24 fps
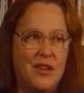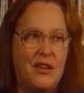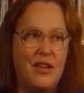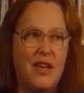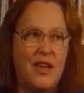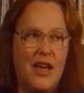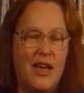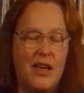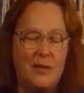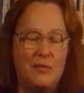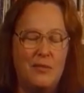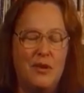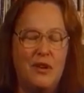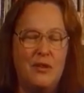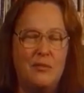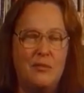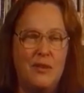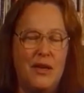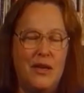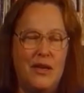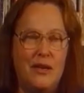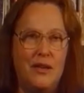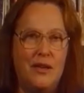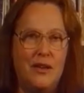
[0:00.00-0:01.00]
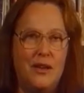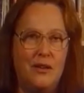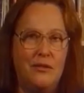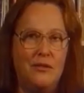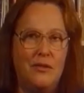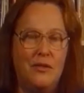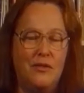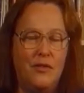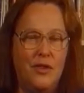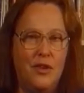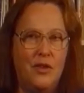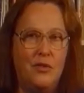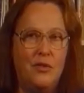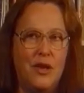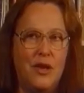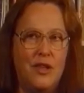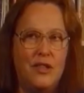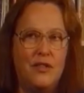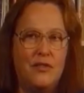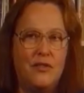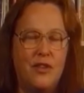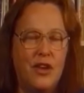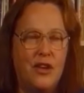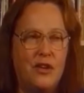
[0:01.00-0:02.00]
Okay, it might mean, you know, a few
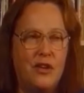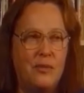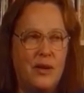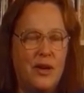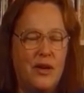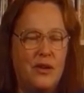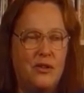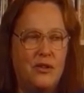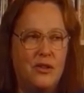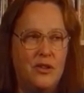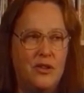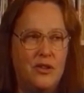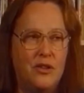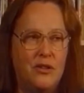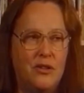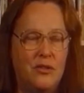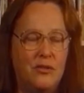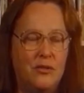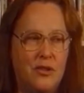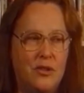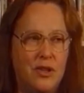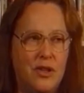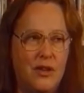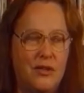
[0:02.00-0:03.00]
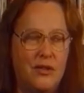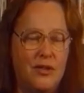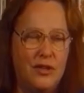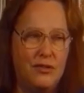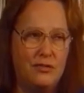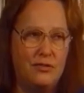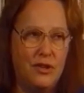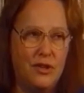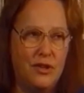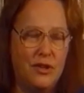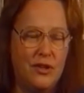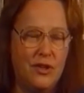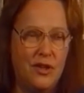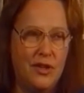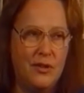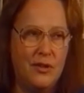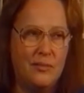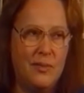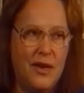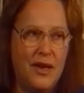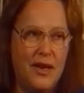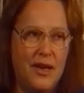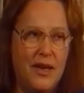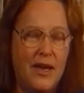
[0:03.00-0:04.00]
weeks of going back onto, you know, a different kind of
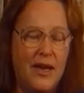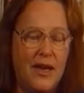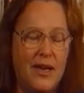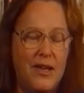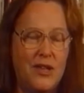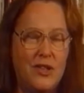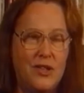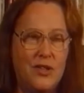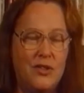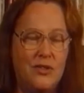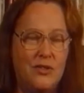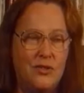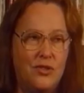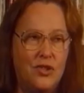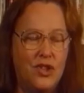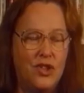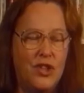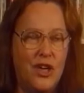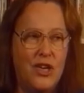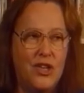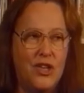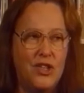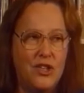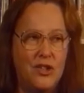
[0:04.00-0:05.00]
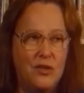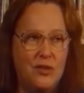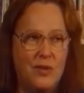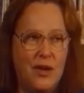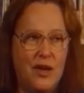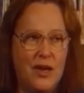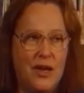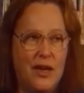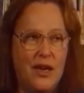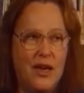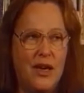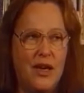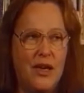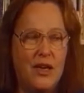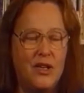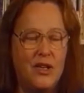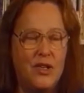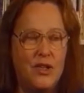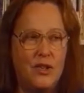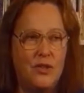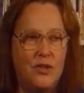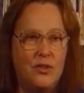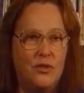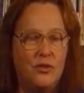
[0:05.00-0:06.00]
medication, or changing the
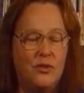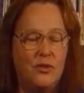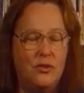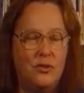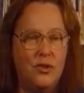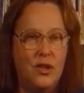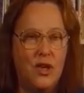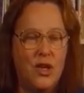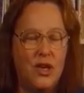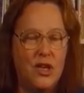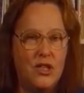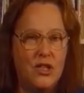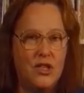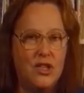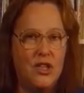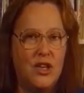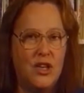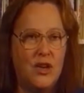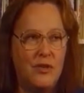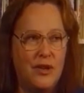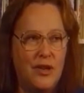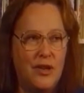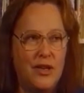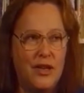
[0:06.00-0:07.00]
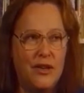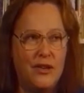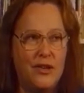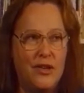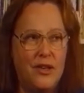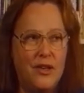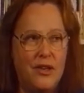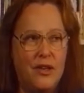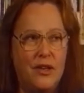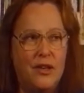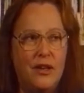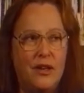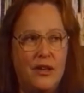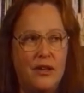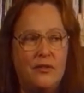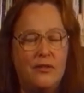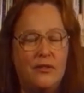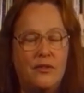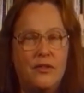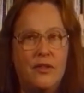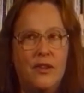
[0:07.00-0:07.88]
medication, or slowing down your life.